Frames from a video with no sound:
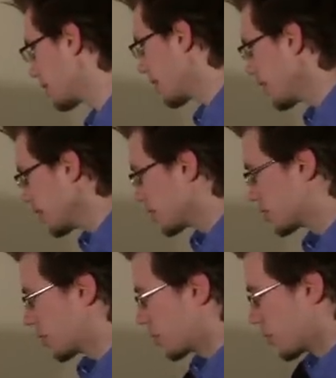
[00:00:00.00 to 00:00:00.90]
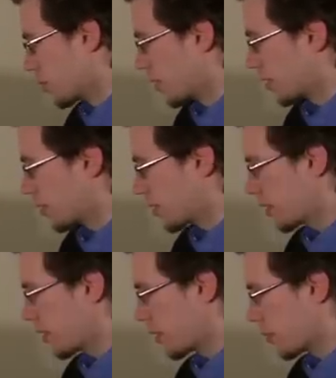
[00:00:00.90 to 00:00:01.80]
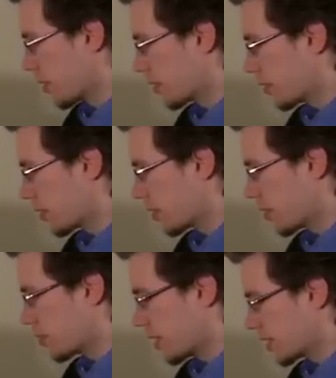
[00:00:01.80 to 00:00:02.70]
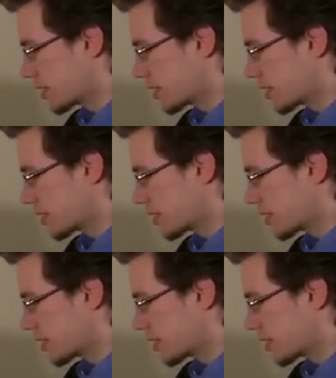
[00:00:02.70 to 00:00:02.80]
So one quarter note and one quarter note plus